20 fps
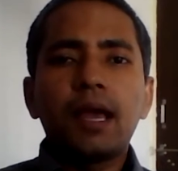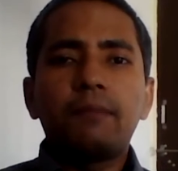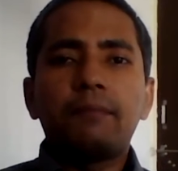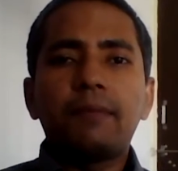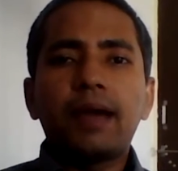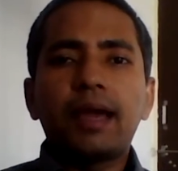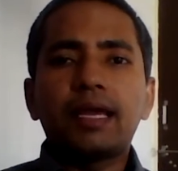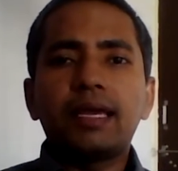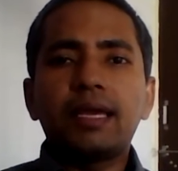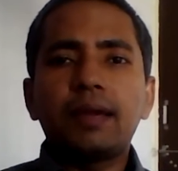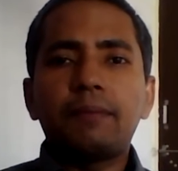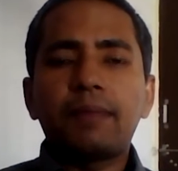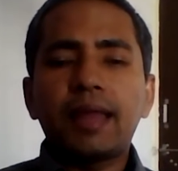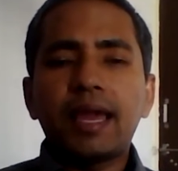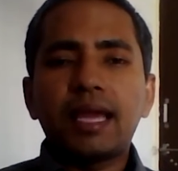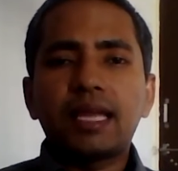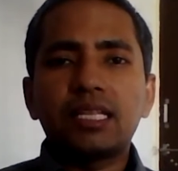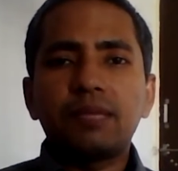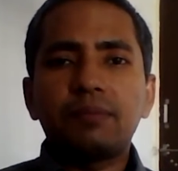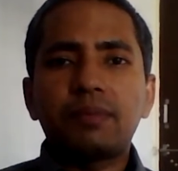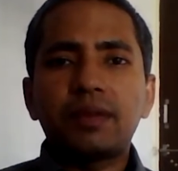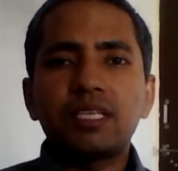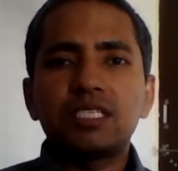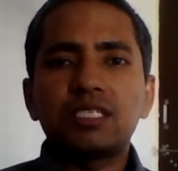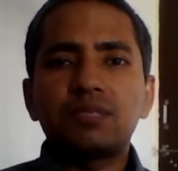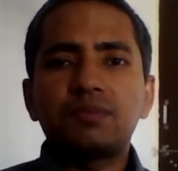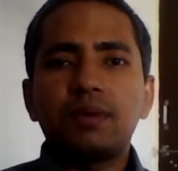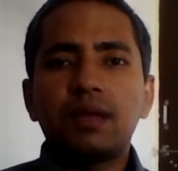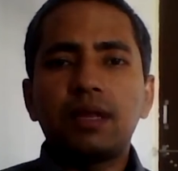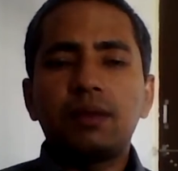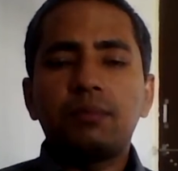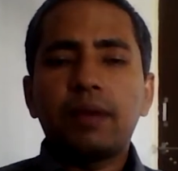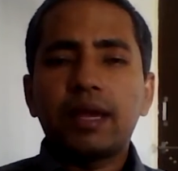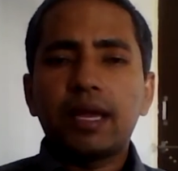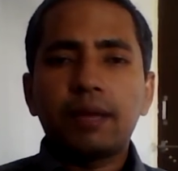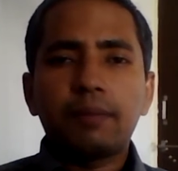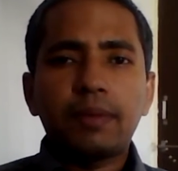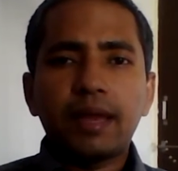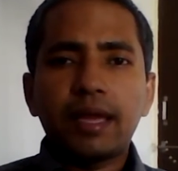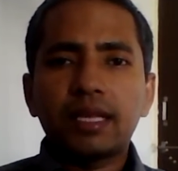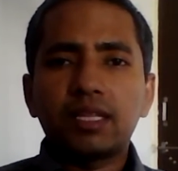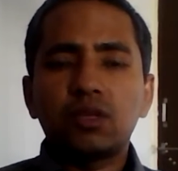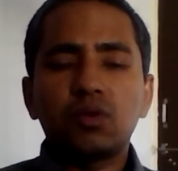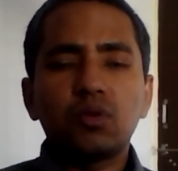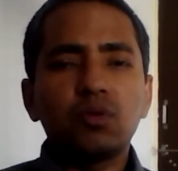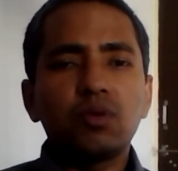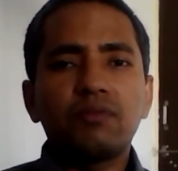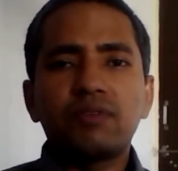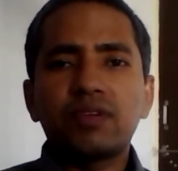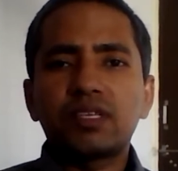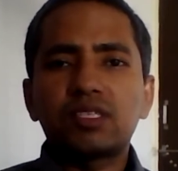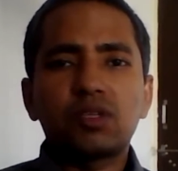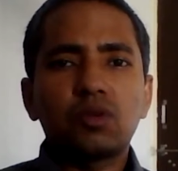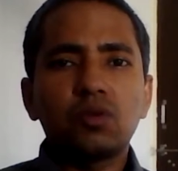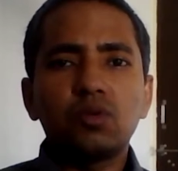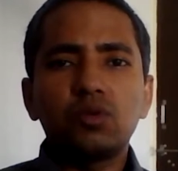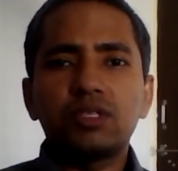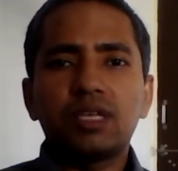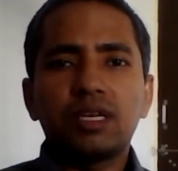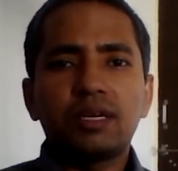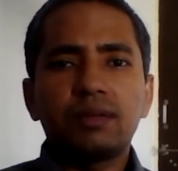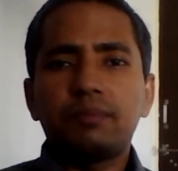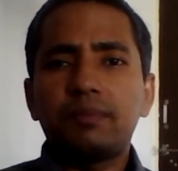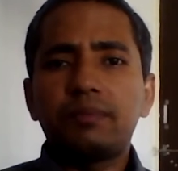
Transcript: by applying the principle, by applying the rule of exclusion,